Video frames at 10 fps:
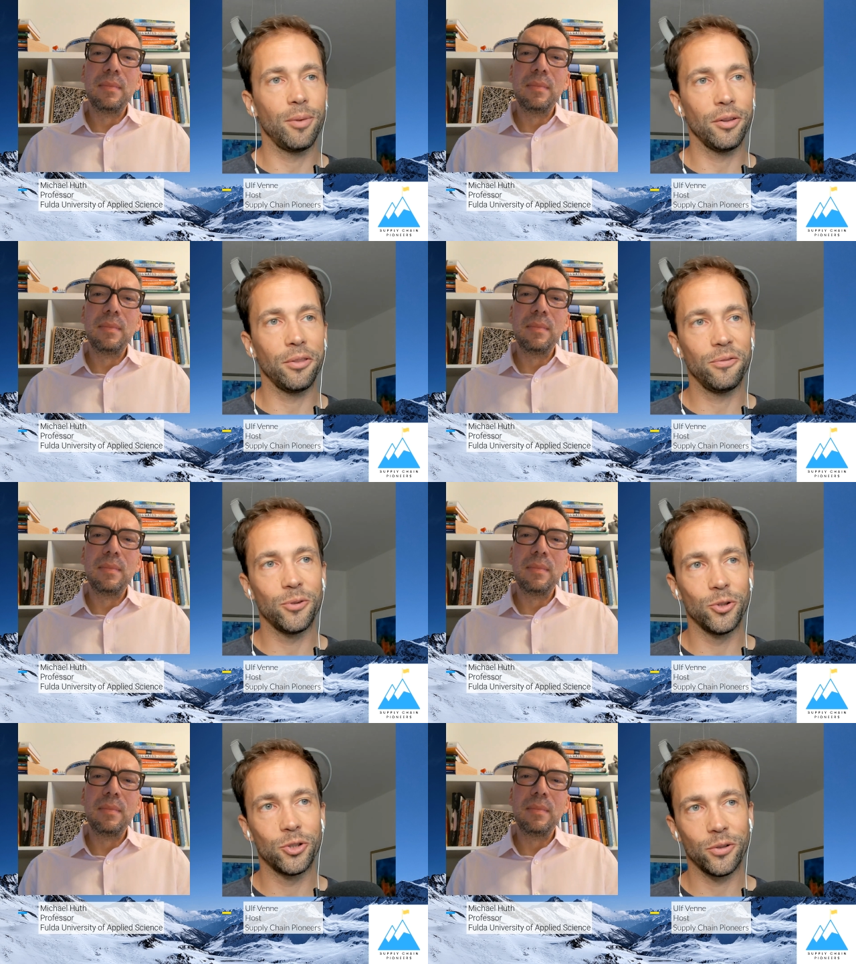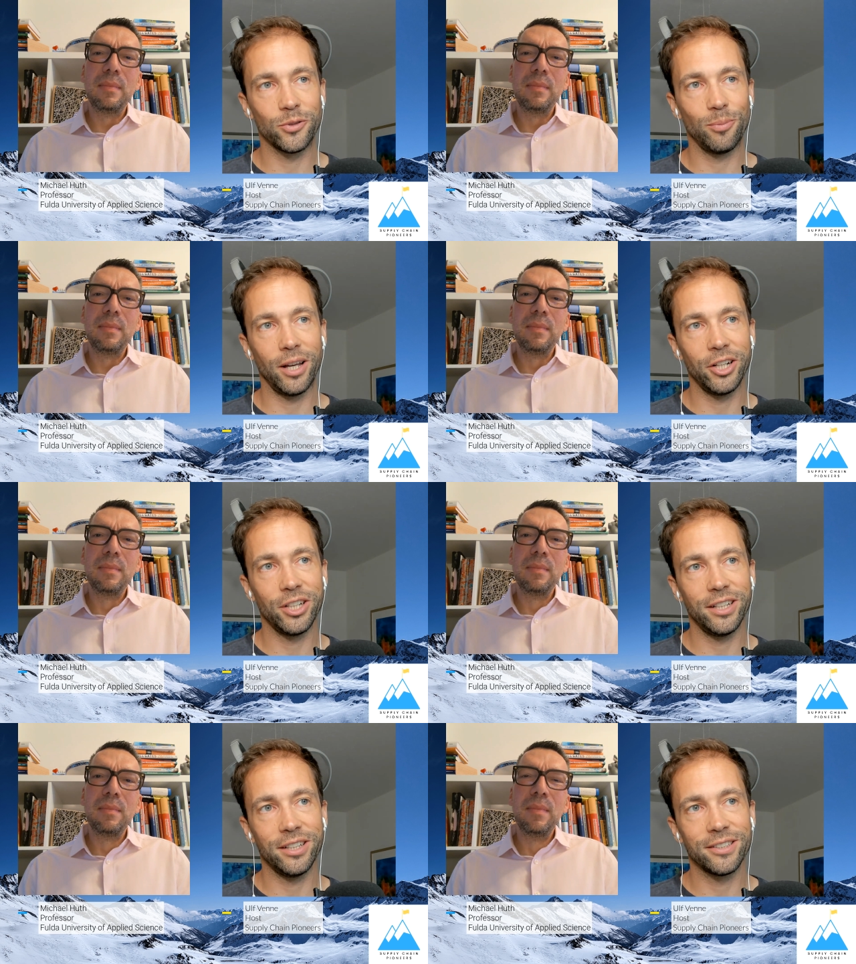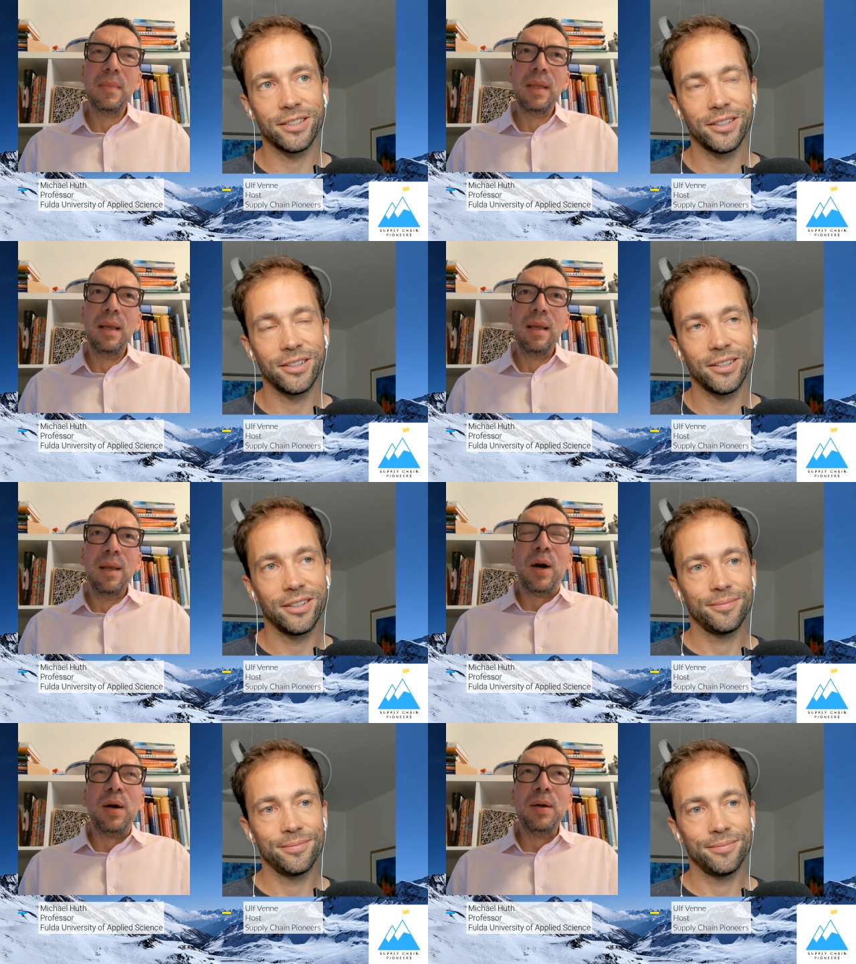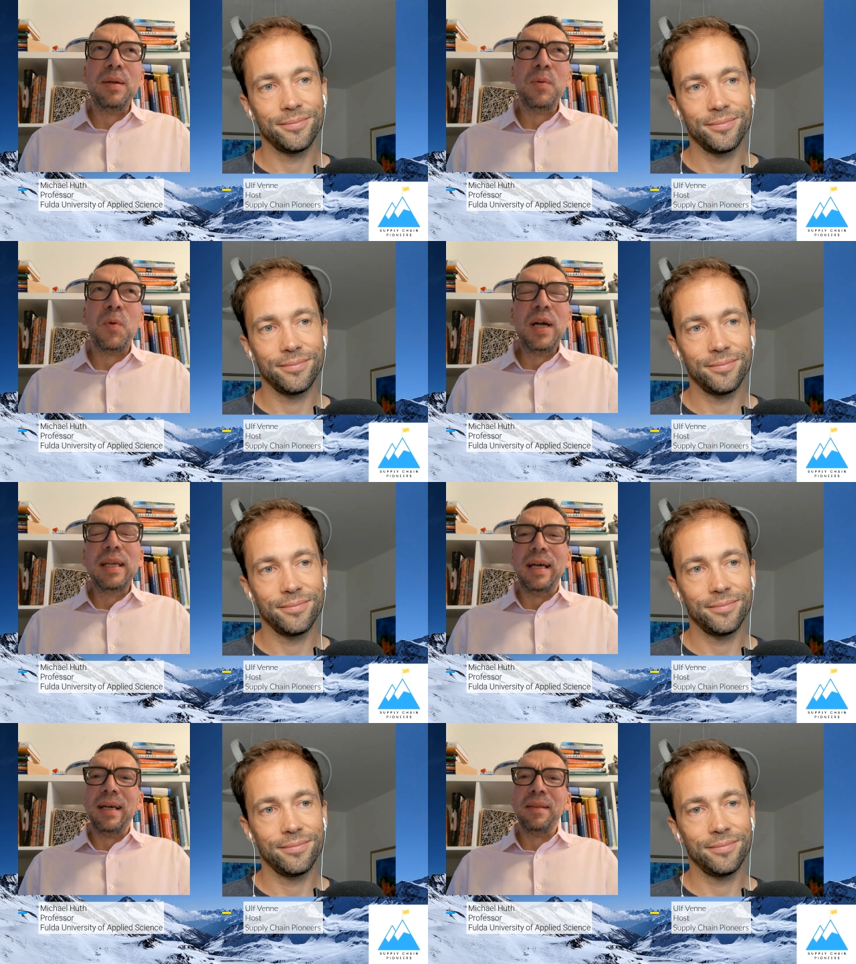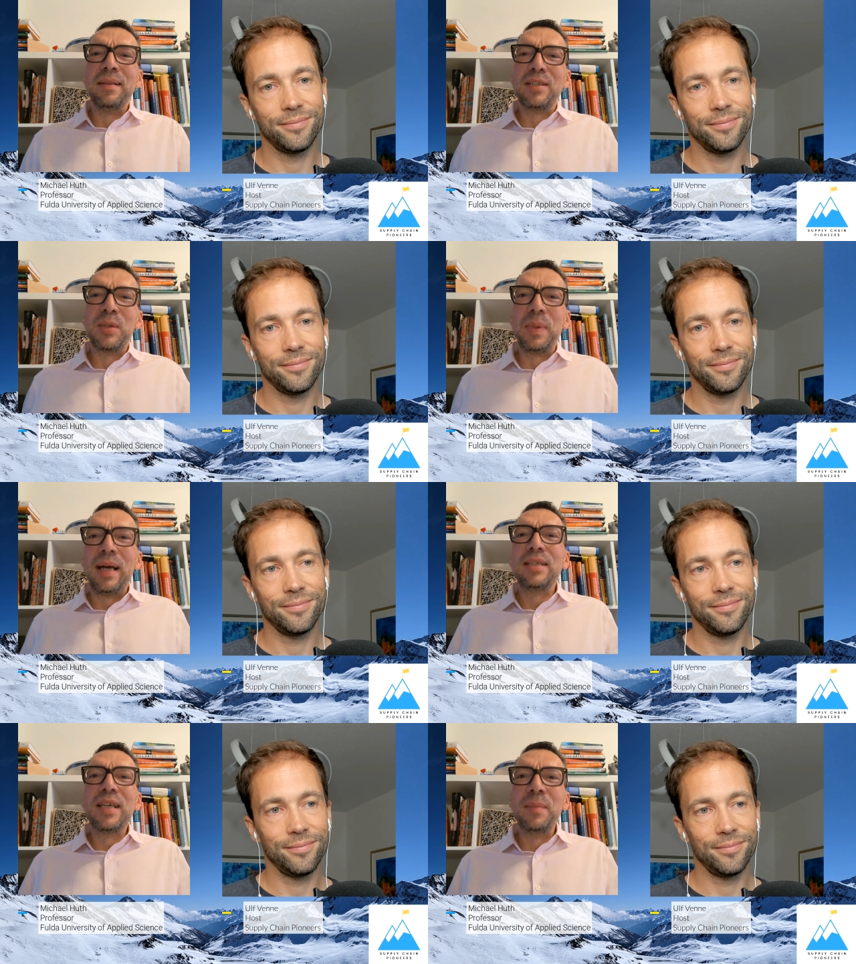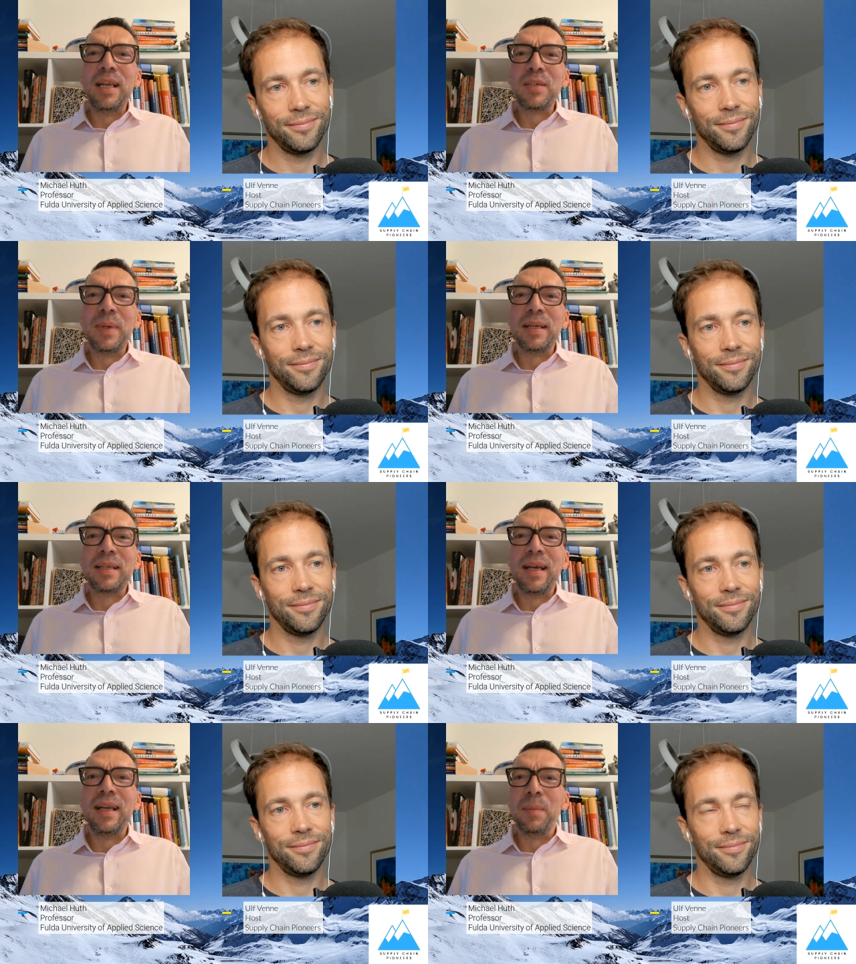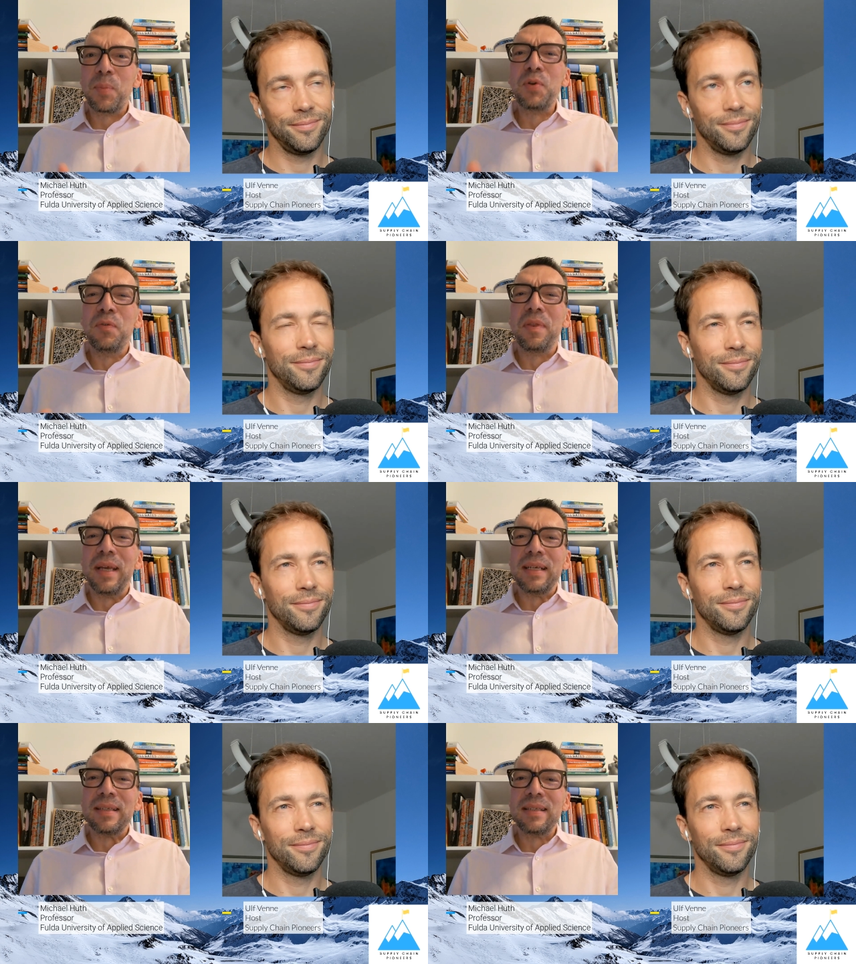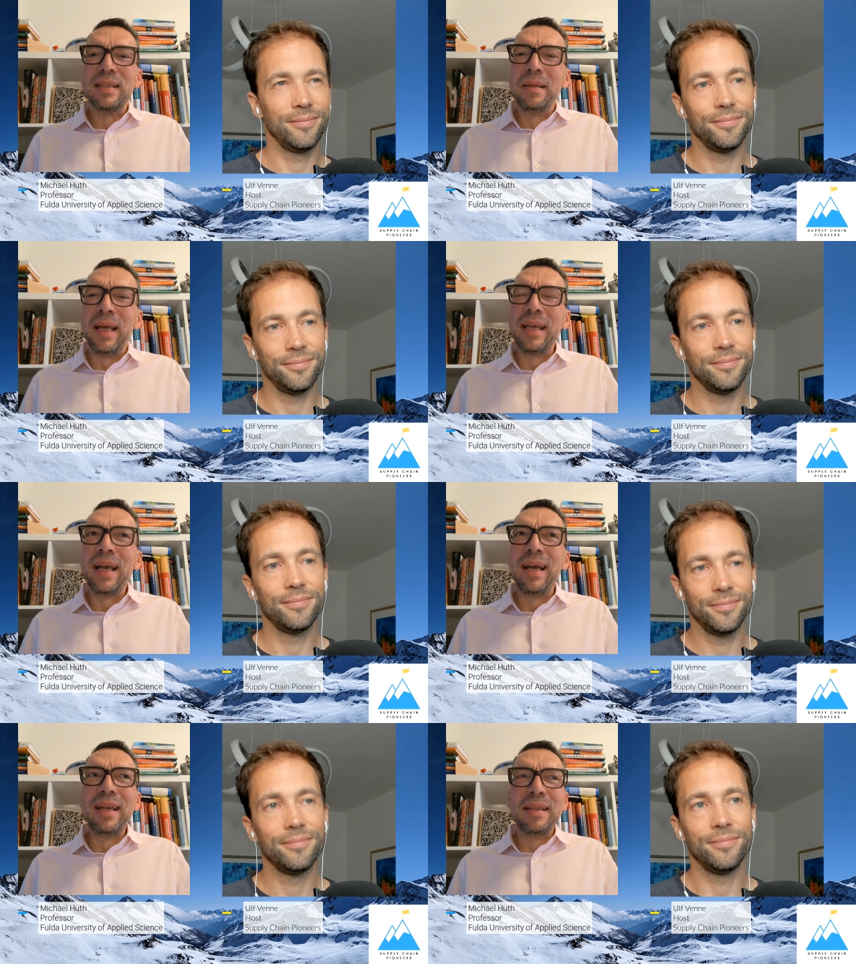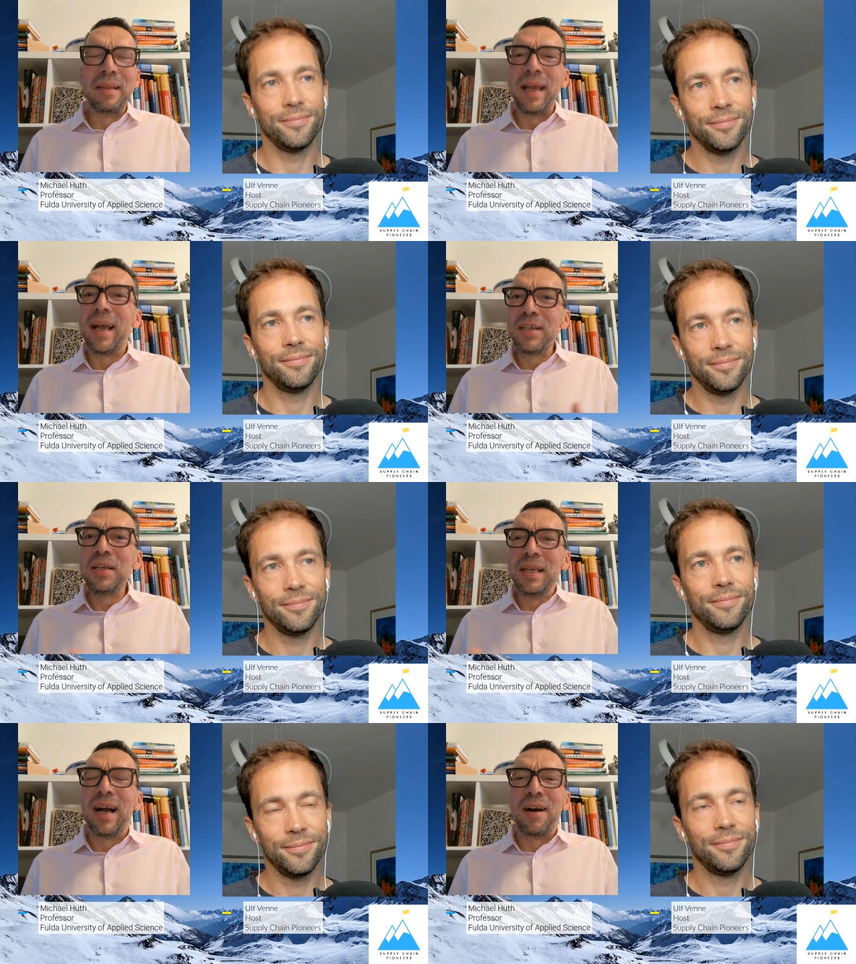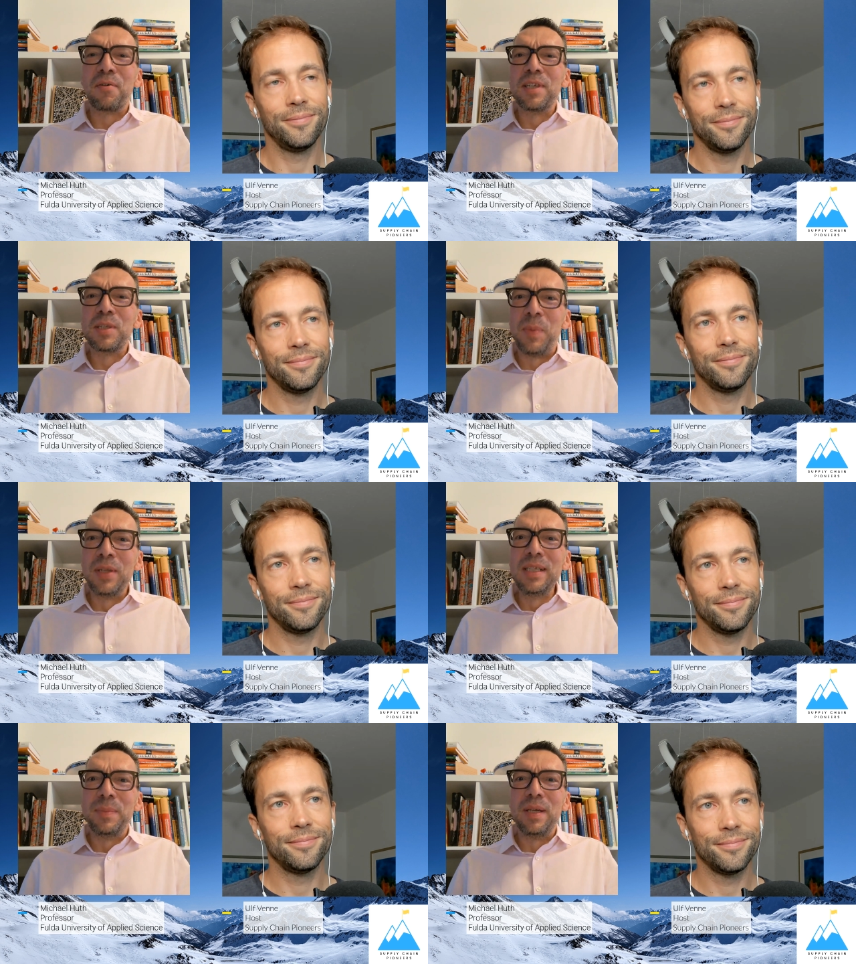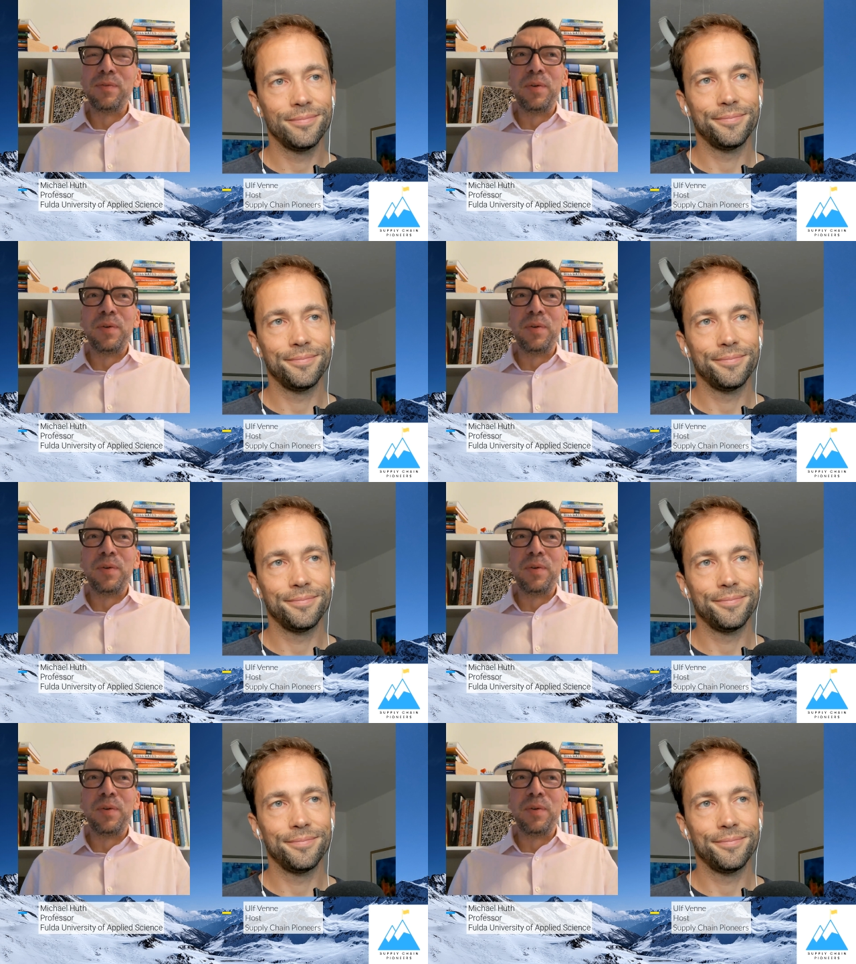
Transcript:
Speaker 1: about the future of supply chains?
Speaker 2: on one hand supply chain management can improve things they can they actually are responsible